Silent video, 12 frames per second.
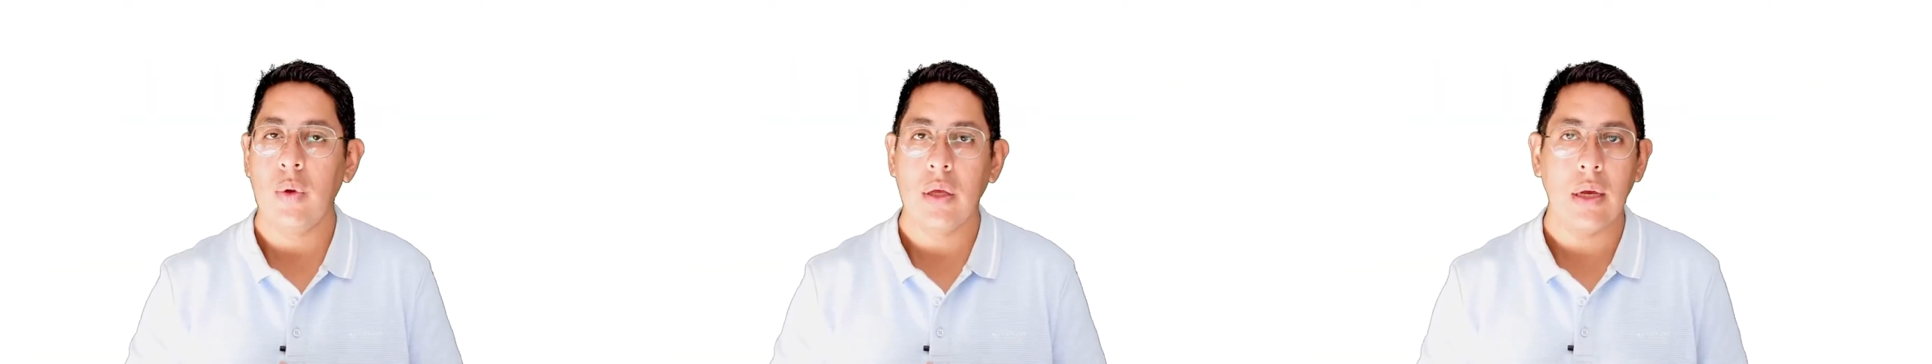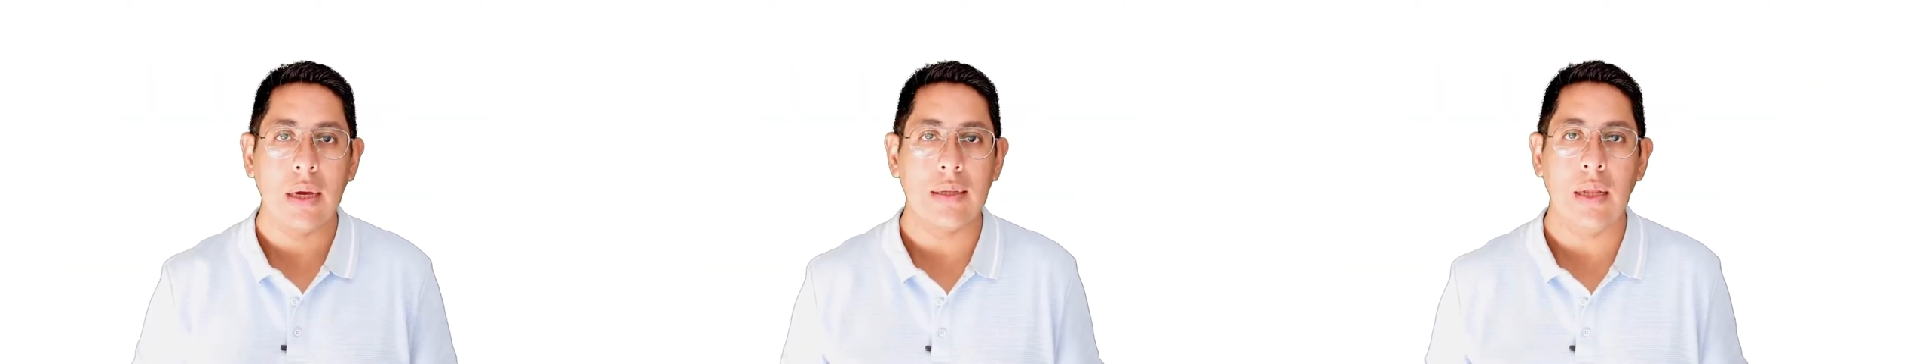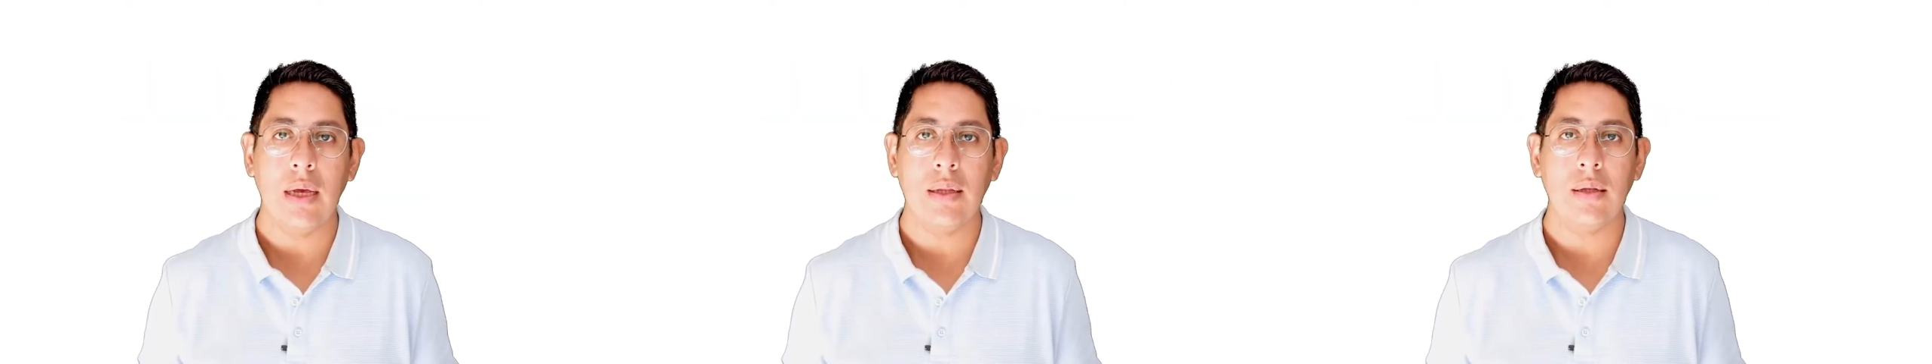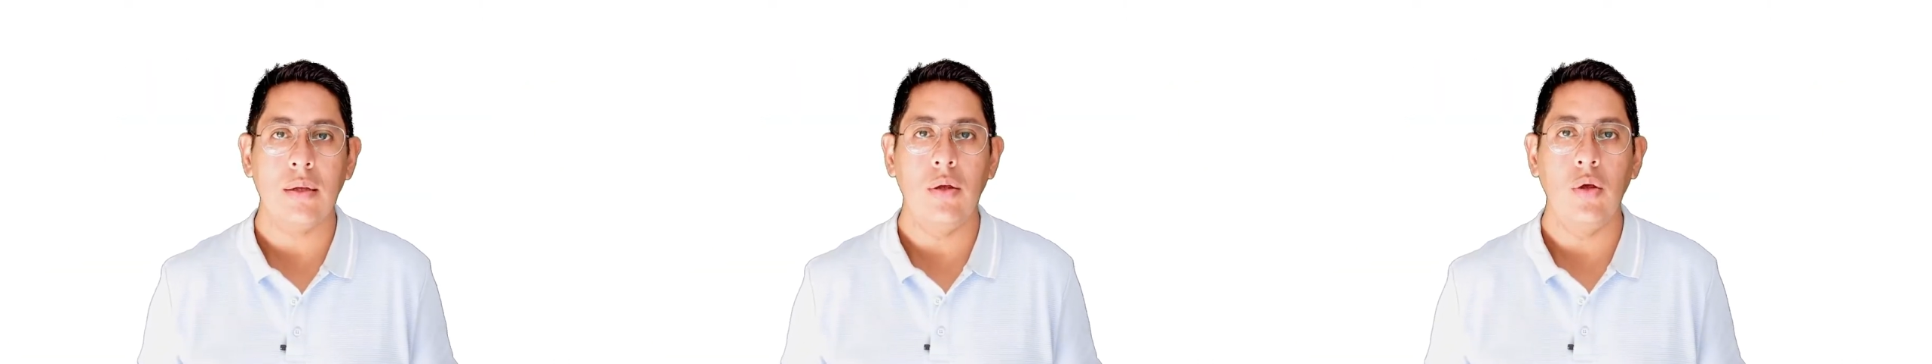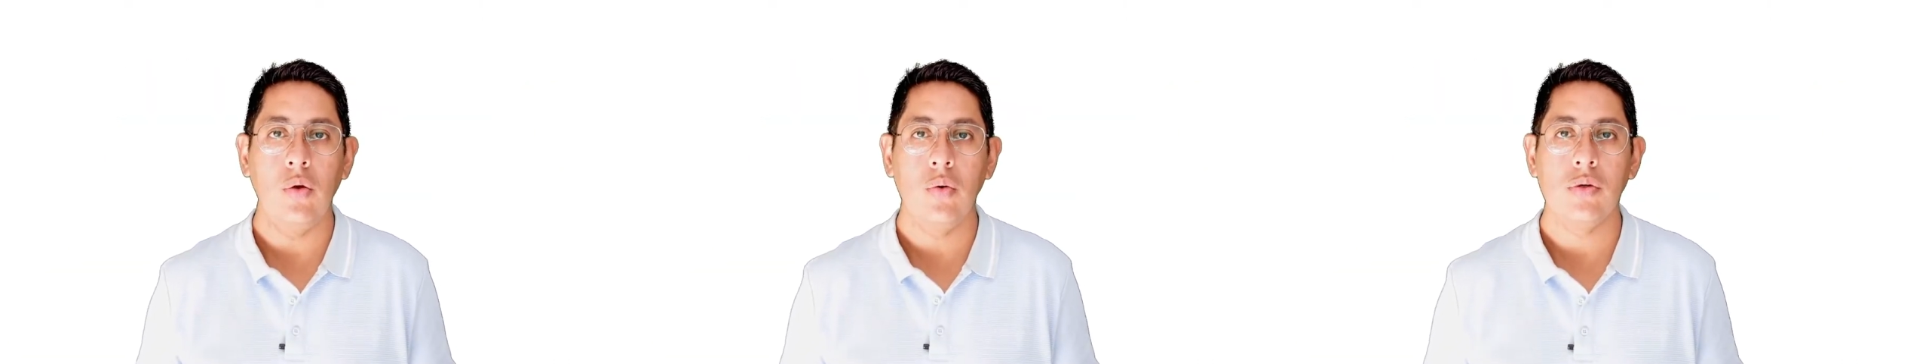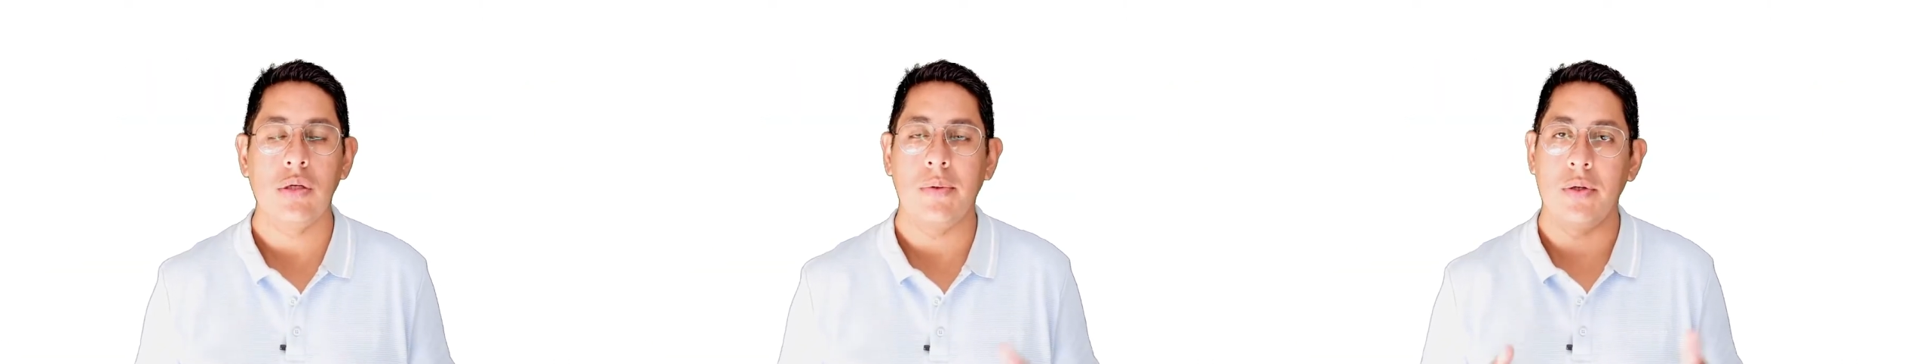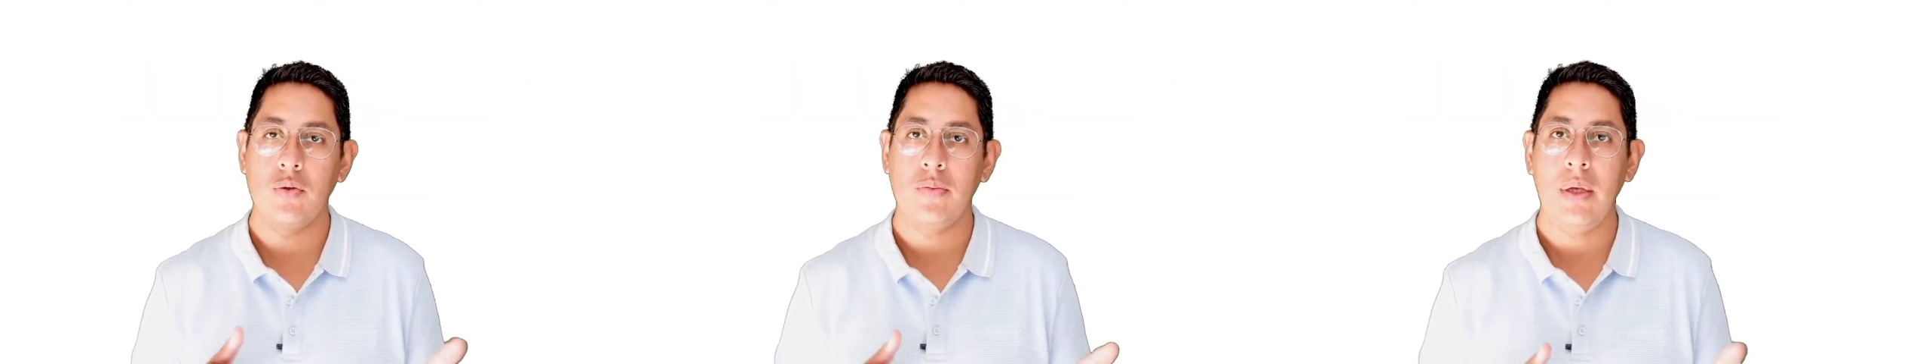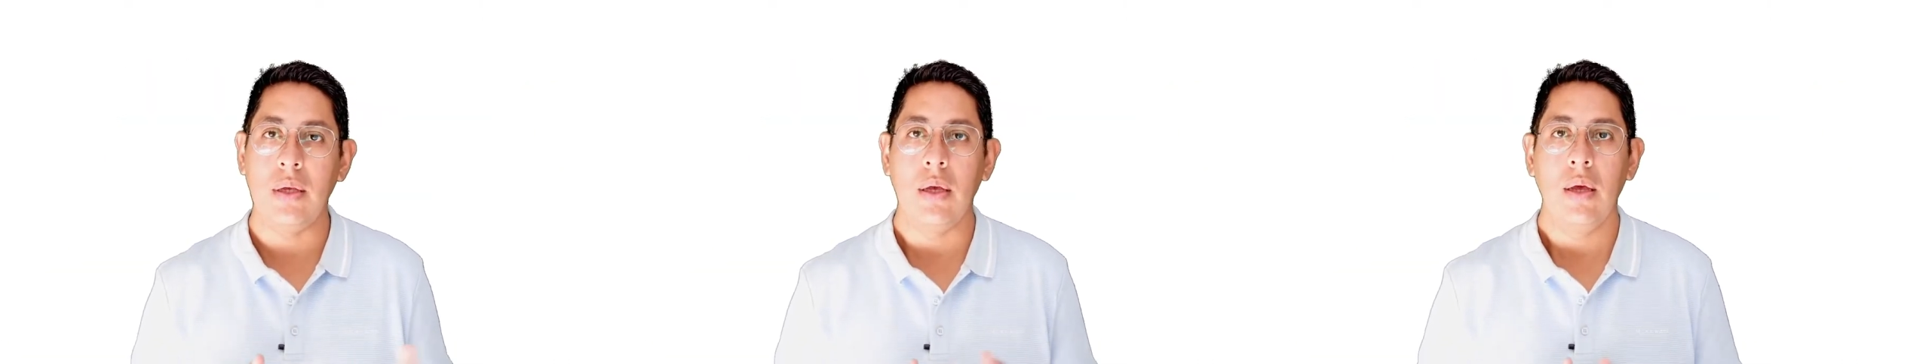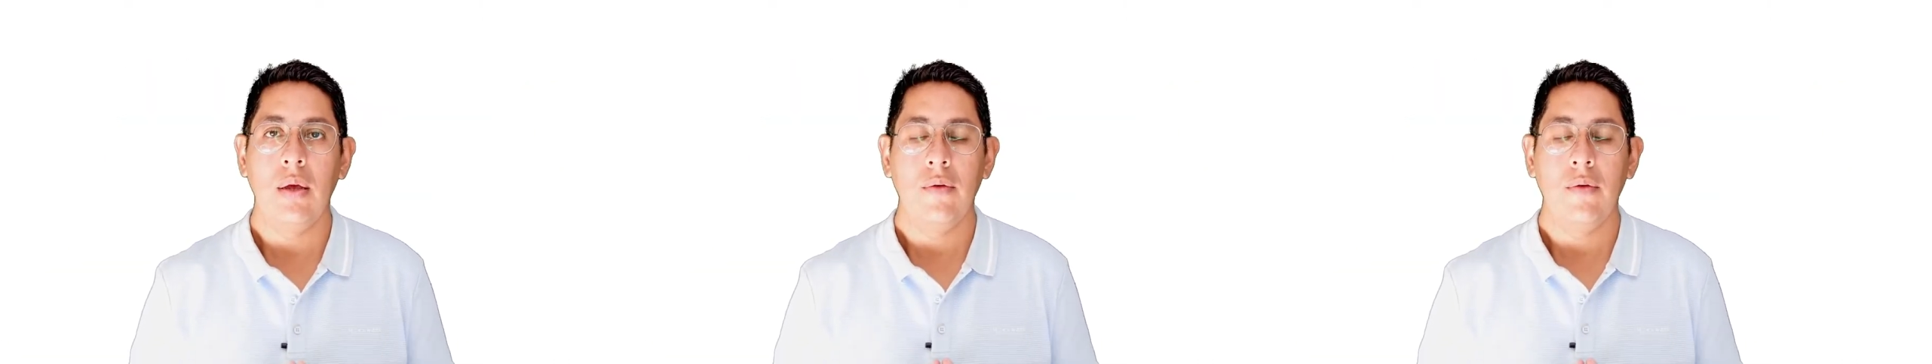We cannot use the verb to be.